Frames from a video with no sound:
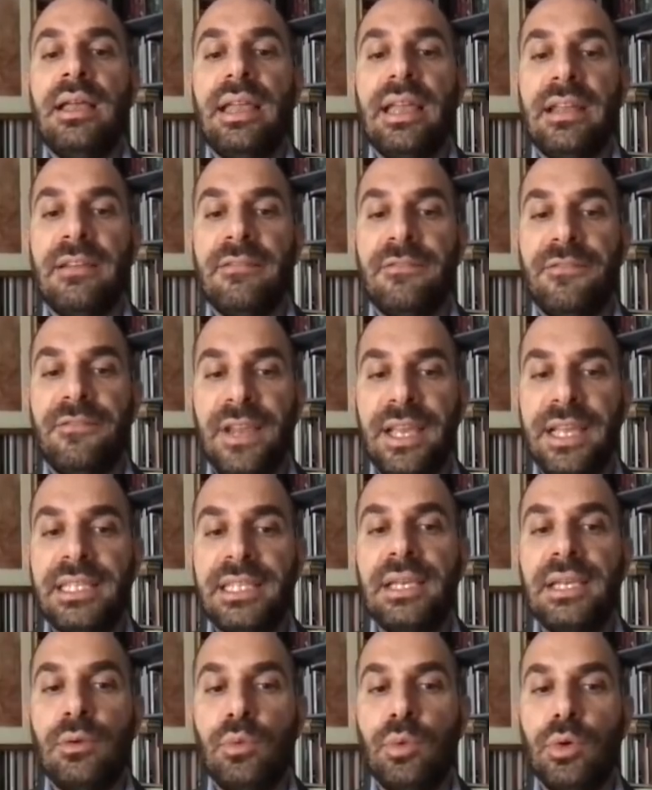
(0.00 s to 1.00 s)

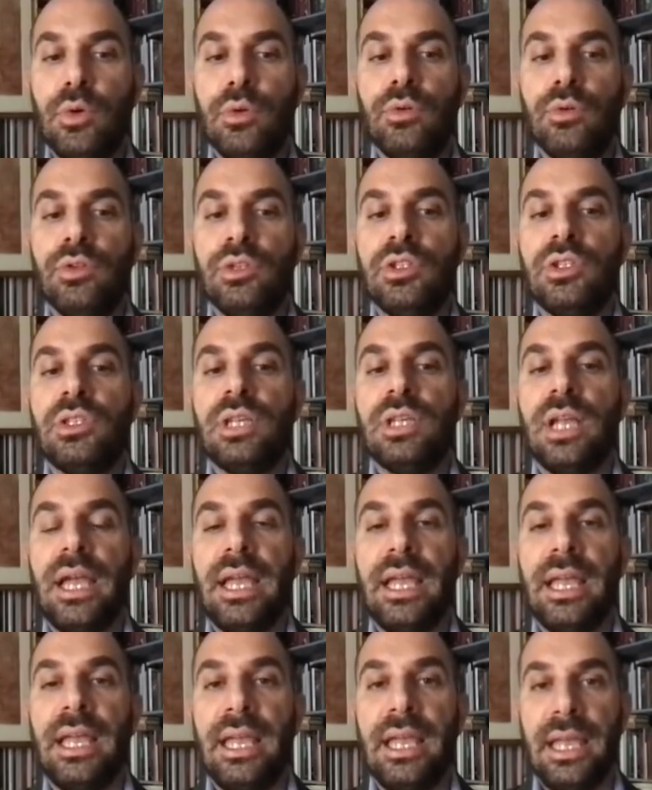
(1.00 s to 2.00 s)
inflicting wounds
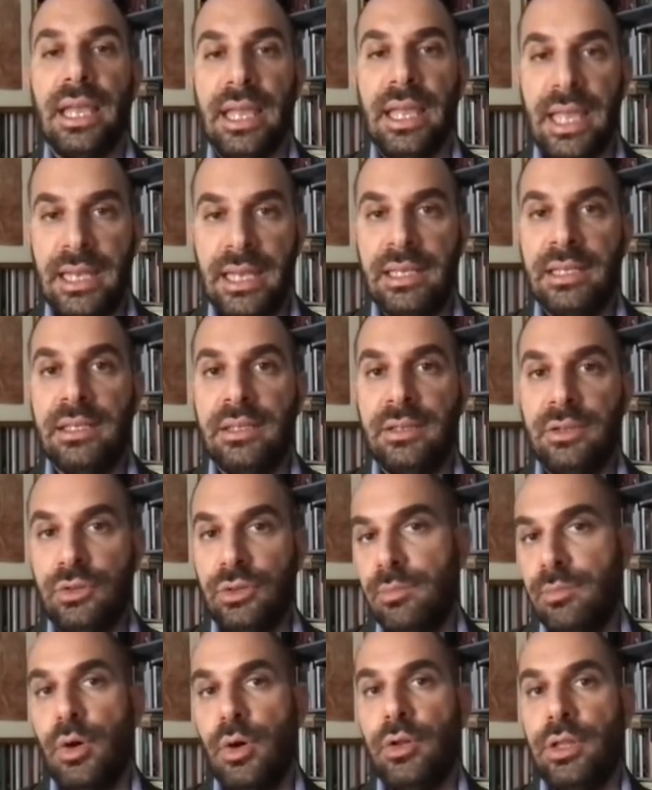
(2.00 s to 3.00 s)
into
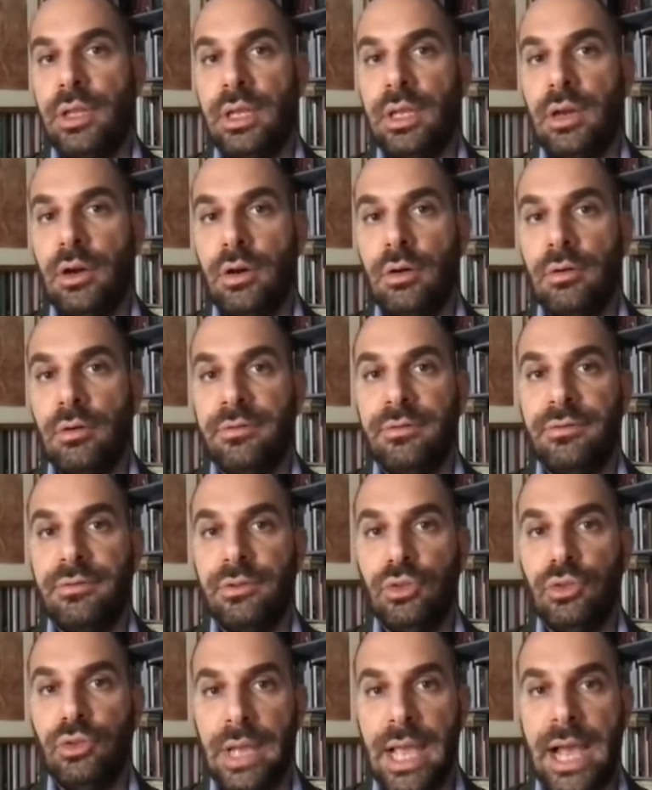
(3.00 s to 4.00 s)
the body of
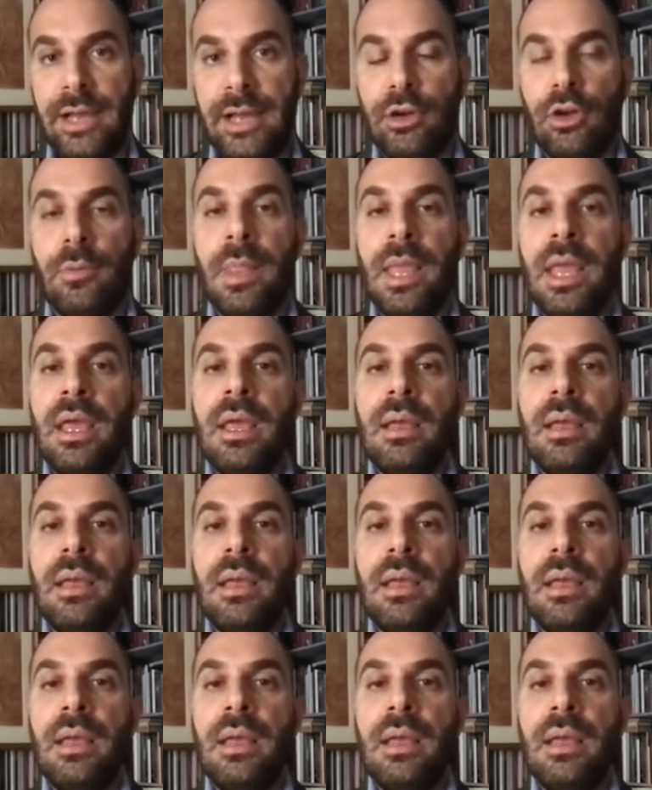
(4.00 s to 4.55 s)
Giuliano.